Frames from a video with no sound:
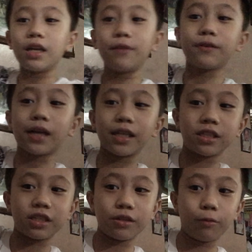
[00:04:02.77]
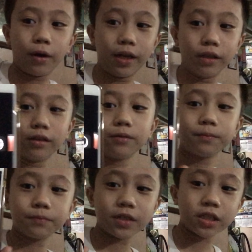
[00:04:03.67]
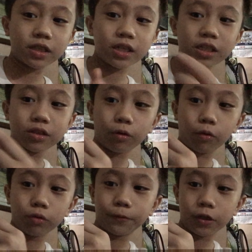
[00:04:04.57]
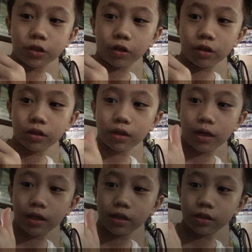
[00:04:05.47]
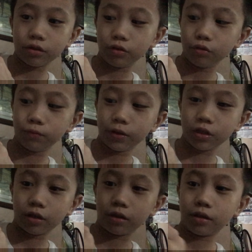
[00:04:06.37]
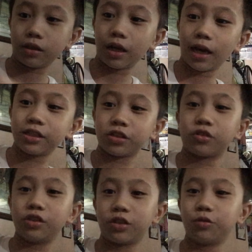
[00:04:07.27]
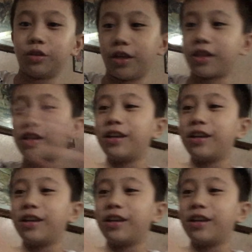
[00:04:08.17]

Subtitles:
If you can see well, this is the old version and this is the new version. I just screenshot it.